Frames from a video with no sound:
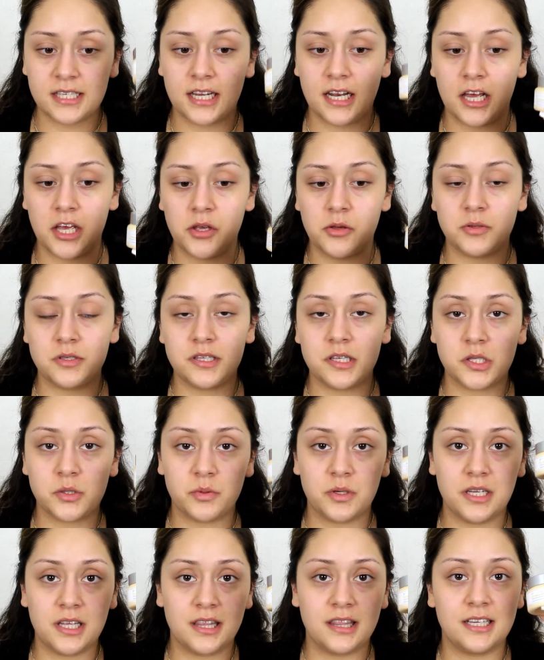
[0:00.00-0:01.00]
and I use this
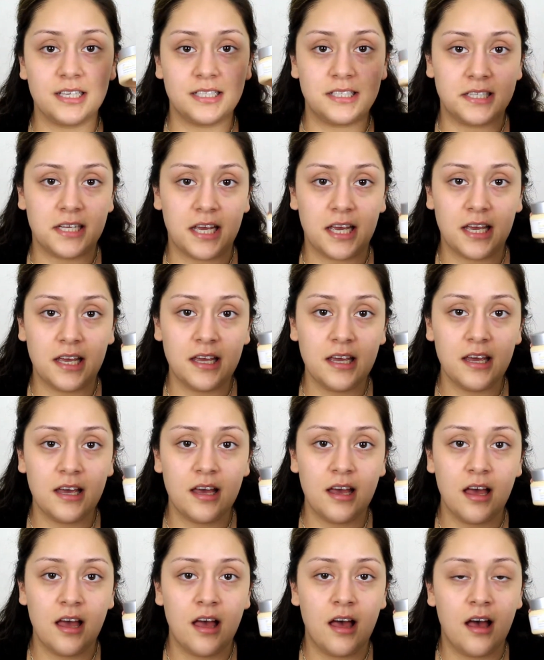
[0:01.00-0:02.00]
one in the day.
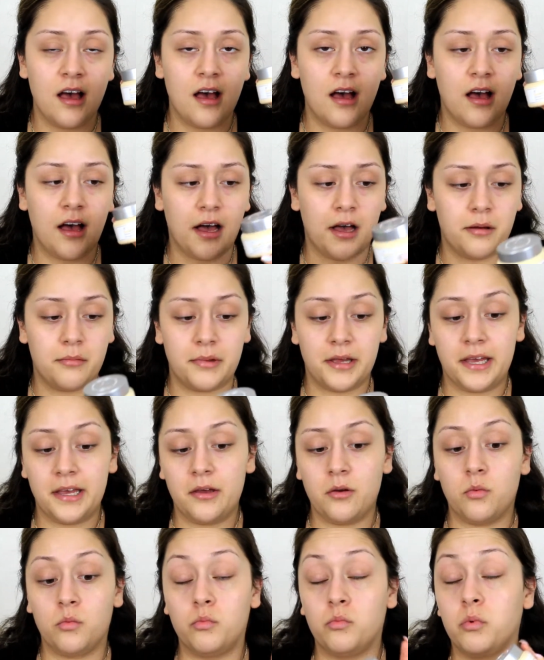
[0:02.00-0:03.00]

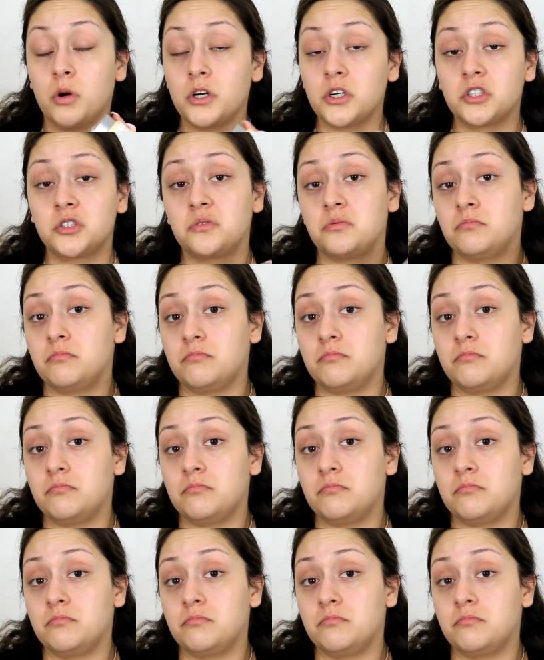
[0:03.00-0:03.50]
It works